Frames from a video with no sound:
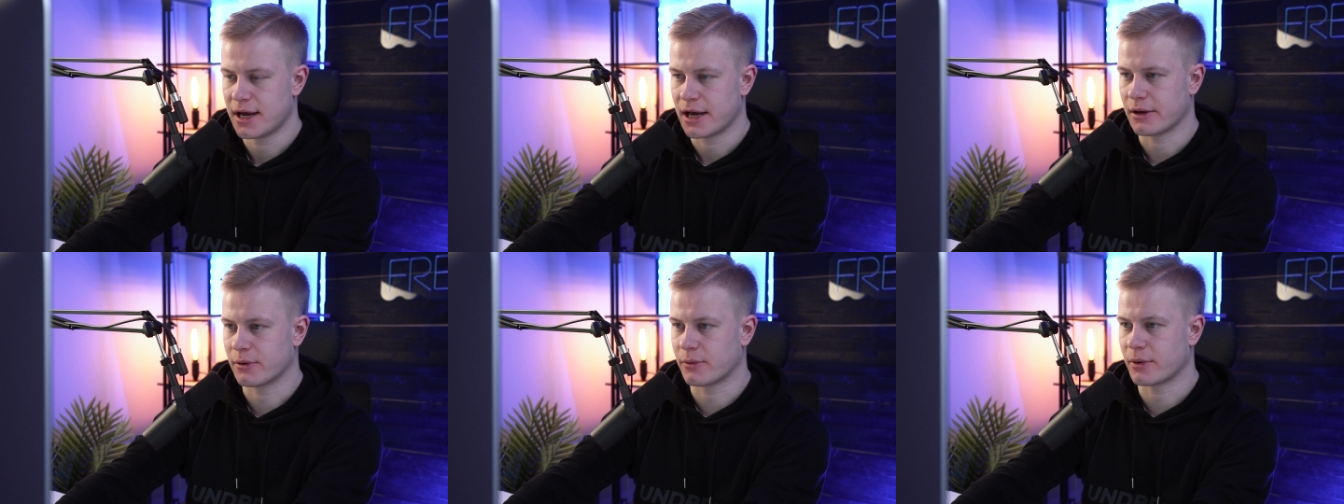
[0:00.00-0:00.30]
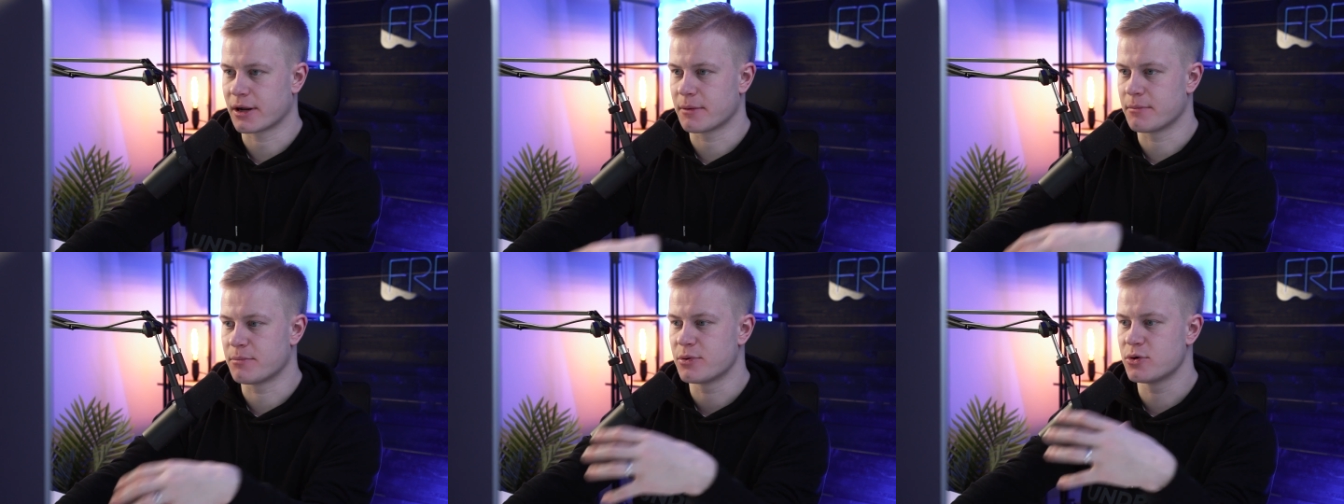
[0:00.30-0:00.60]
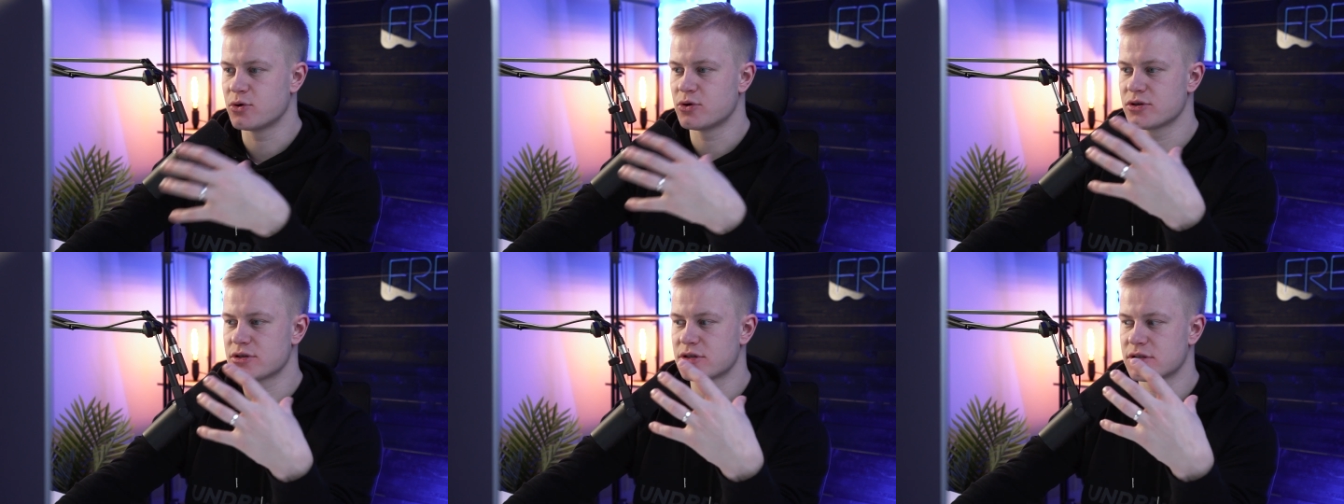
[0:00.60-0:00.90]
I want to
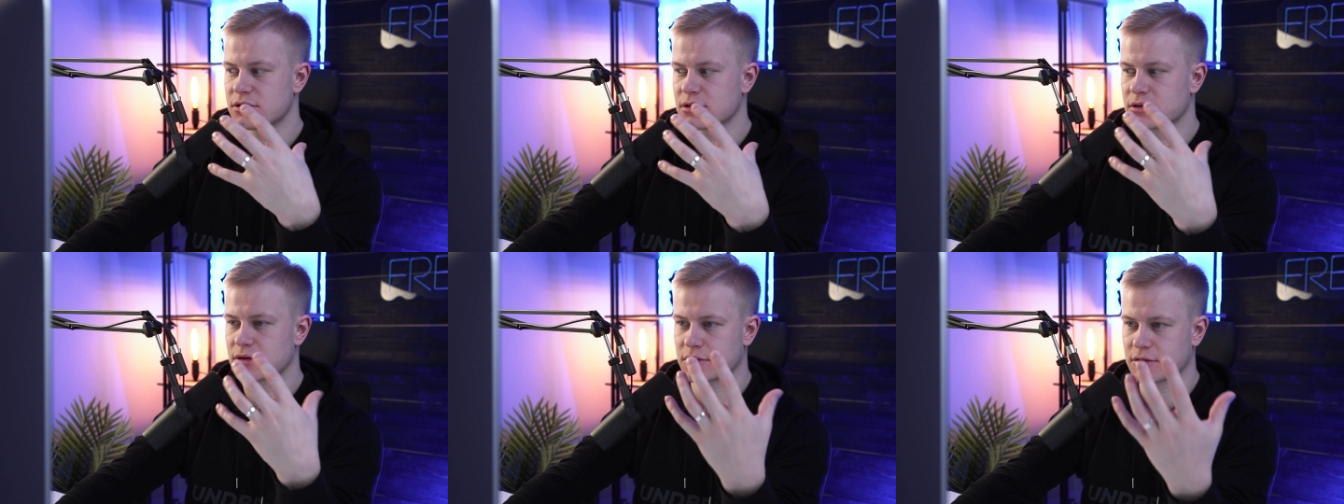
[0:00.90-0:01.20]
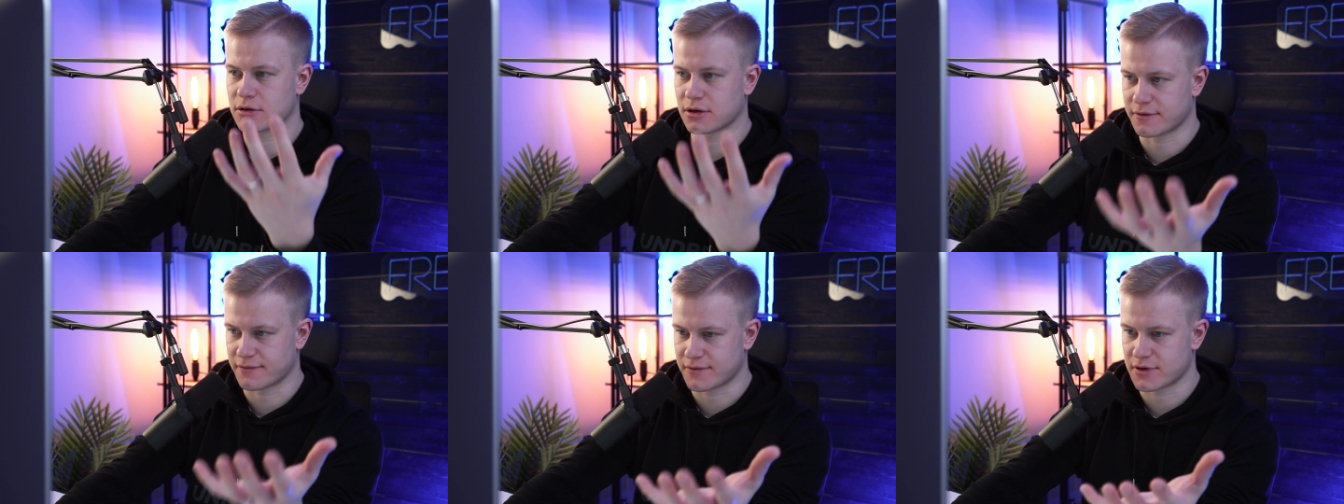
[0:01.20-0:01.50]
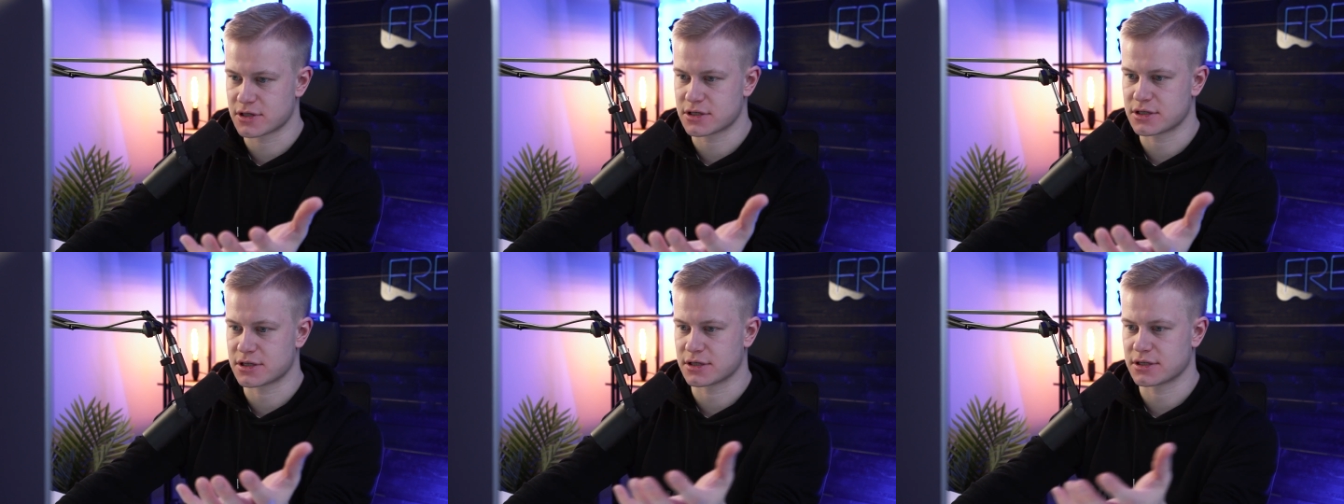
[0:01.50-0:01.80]
boost
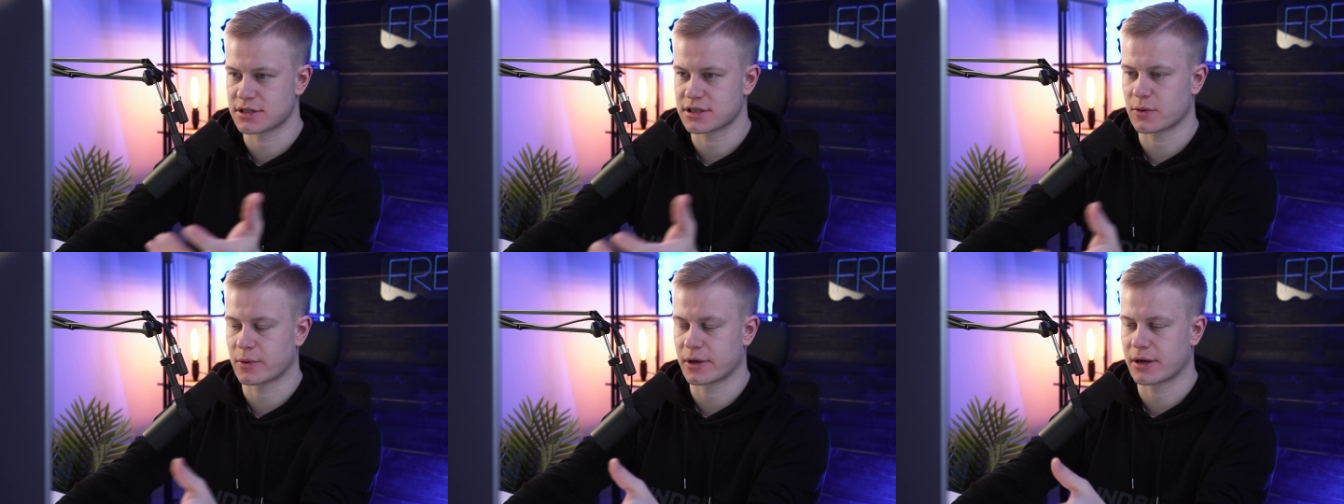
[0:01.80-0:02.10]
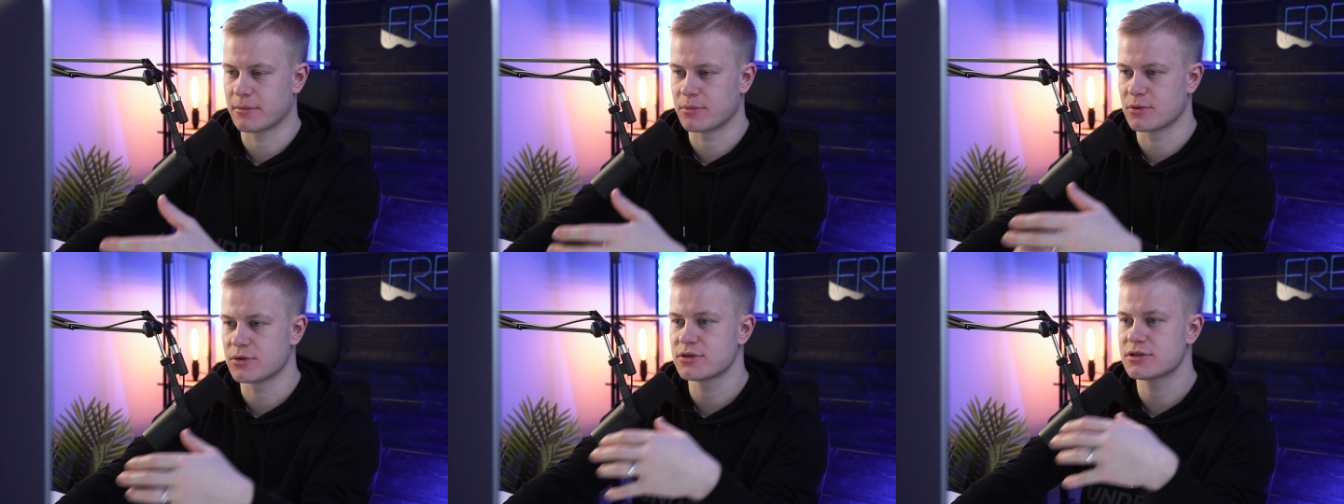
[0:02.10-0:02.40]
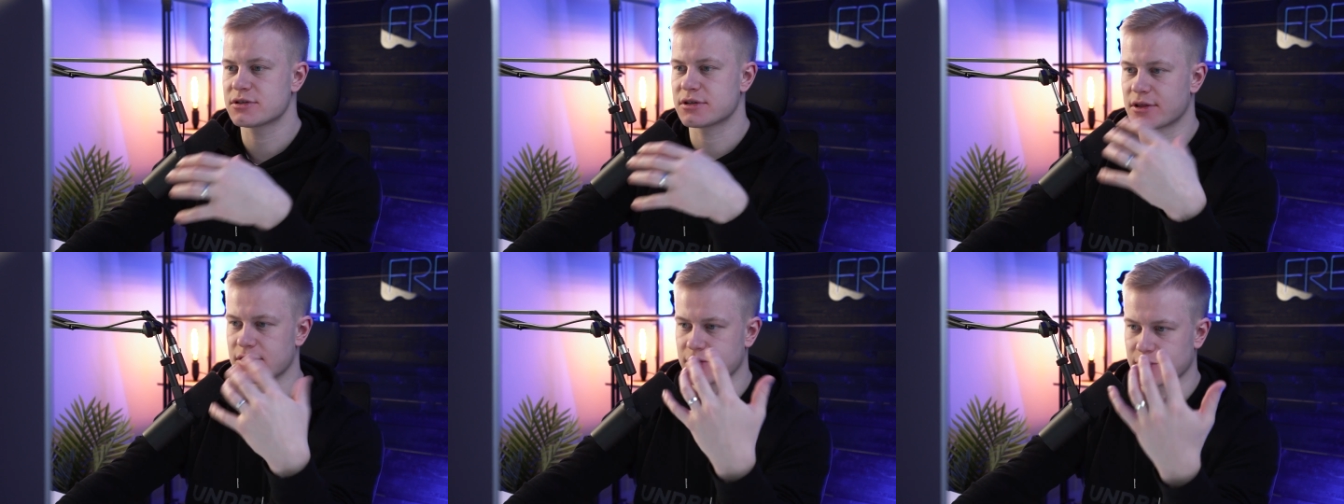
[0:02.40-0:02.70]
conversions, I want to
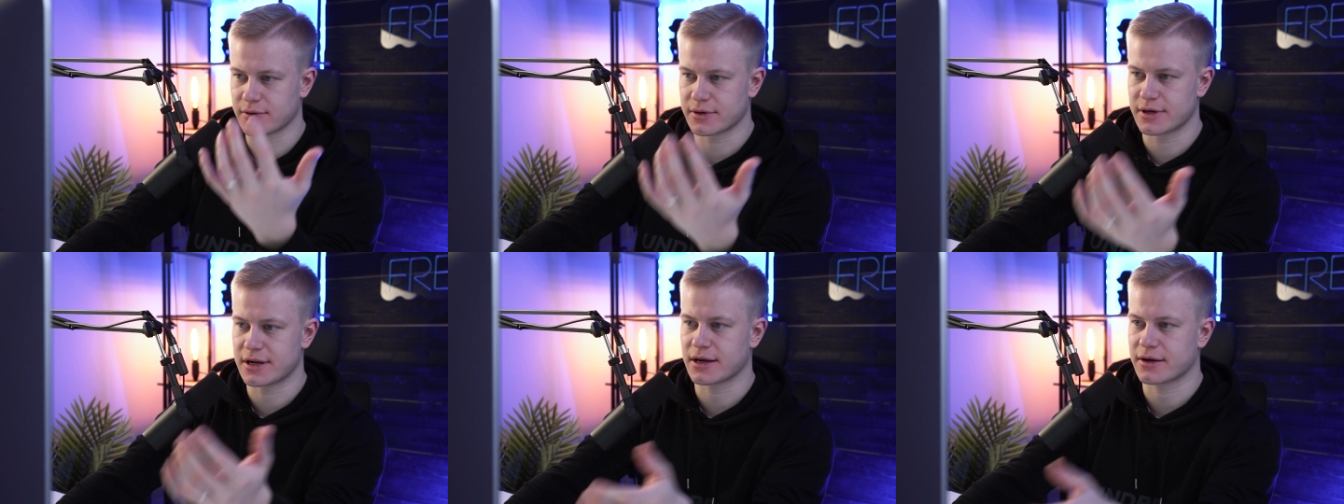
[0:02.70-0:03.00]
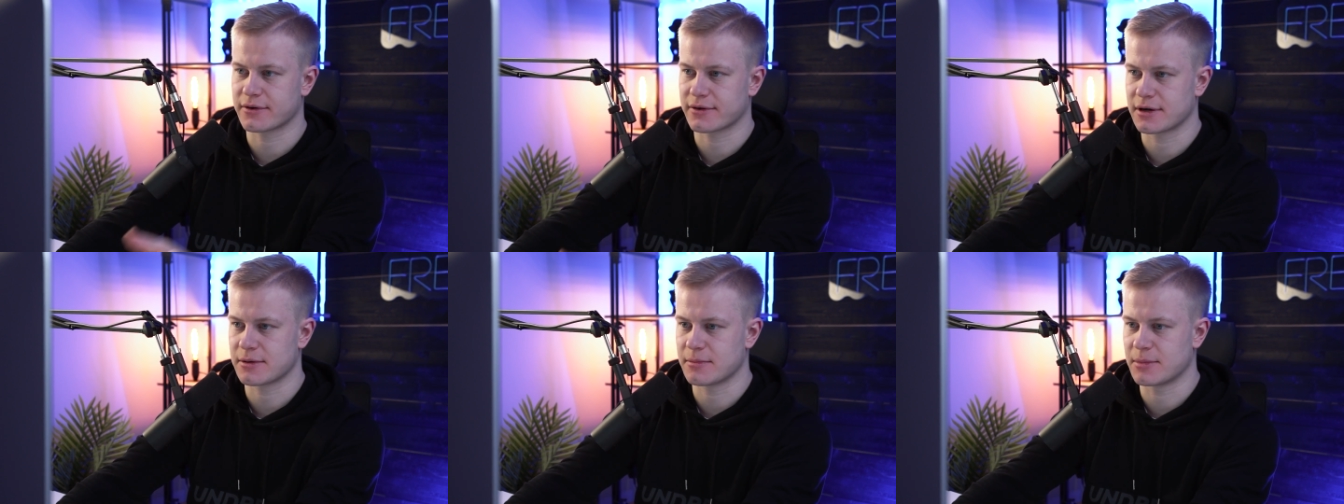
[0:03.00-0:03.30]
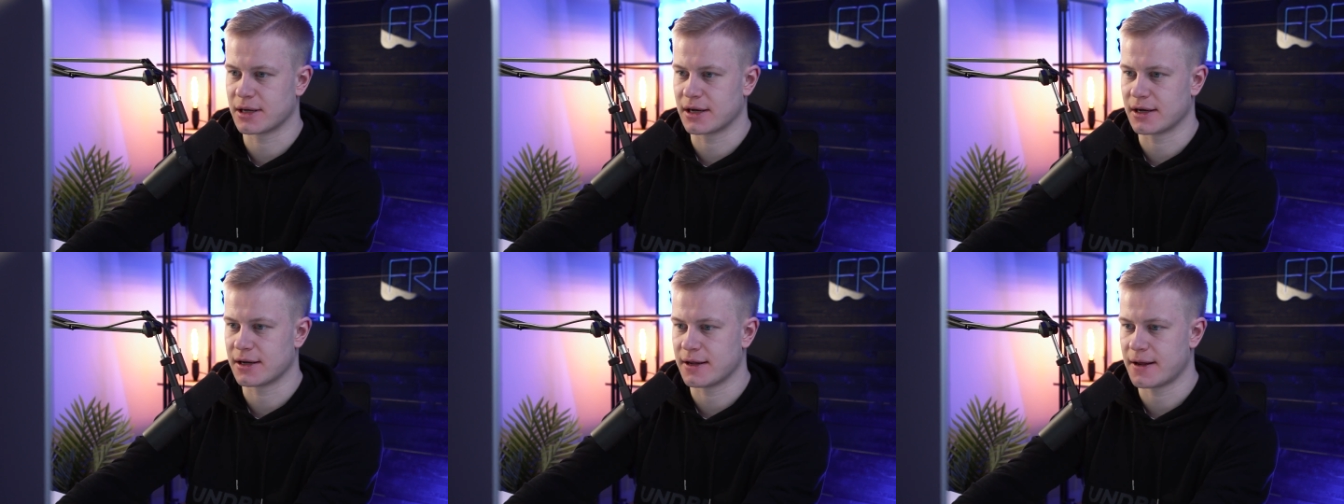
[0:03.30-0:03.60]
boost authority and
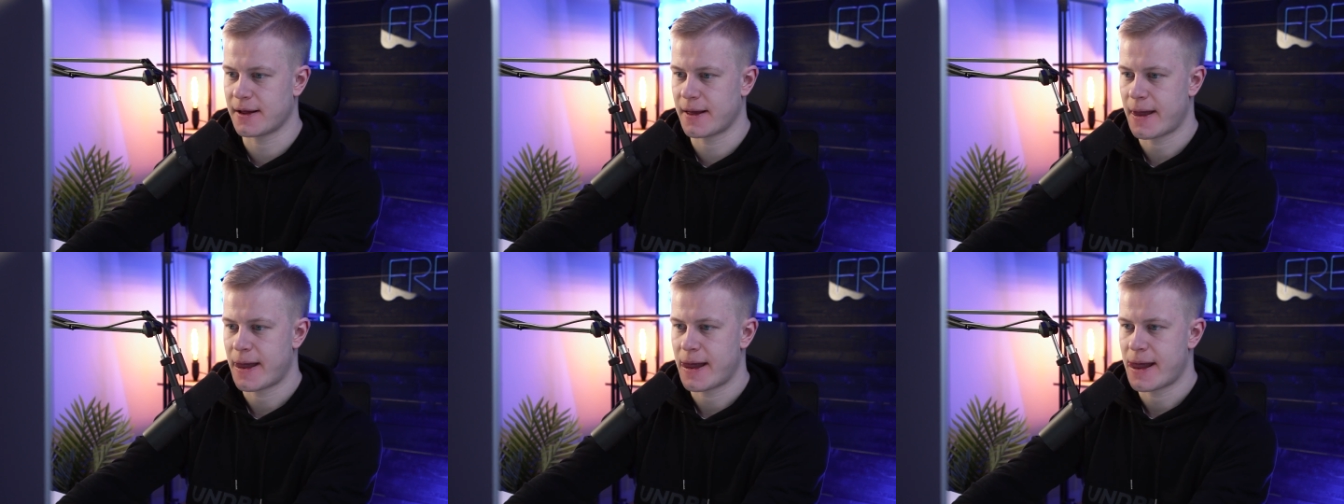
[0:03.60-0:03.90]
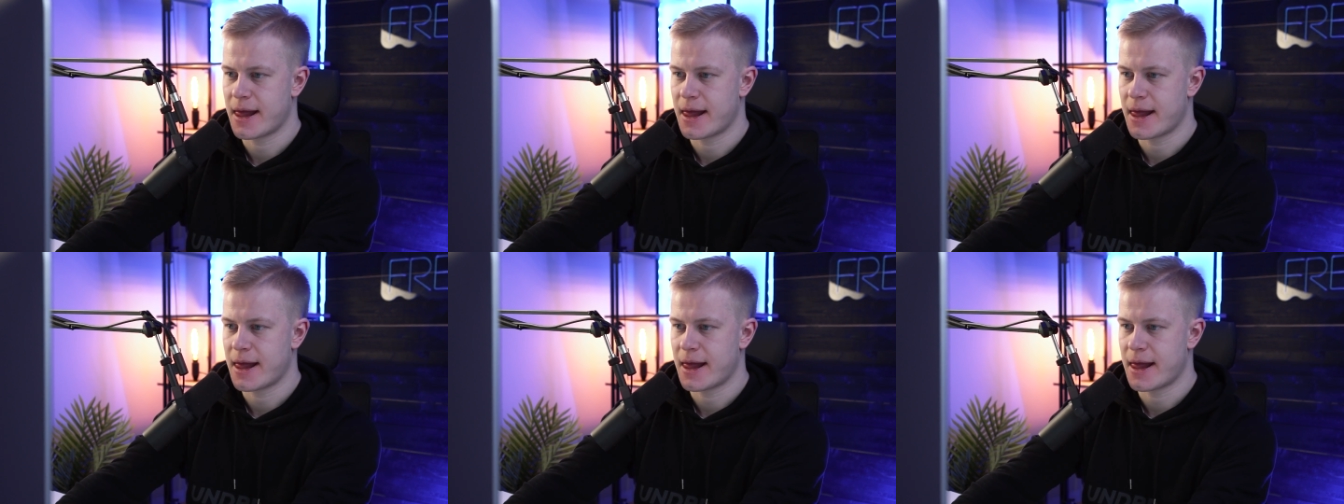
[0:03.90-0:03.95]
credibility.